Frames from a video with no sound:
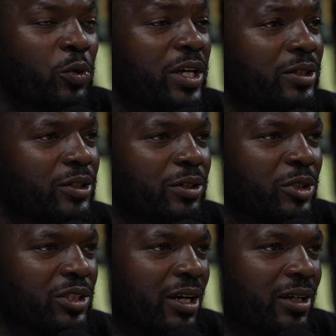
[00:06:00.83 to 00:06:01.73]
we could do it,
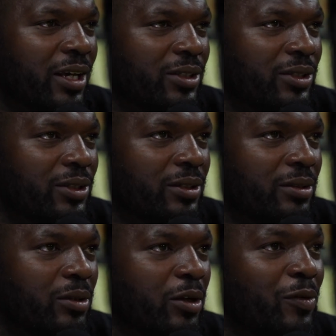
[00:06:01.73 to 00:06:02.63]
but y'all can't do it.
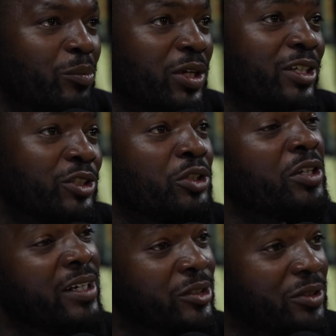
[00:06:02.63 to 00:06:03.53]
I mean, because you
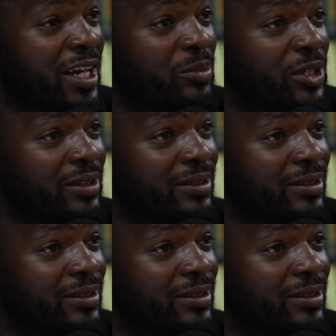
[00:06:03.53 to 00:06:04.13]
the entertainment.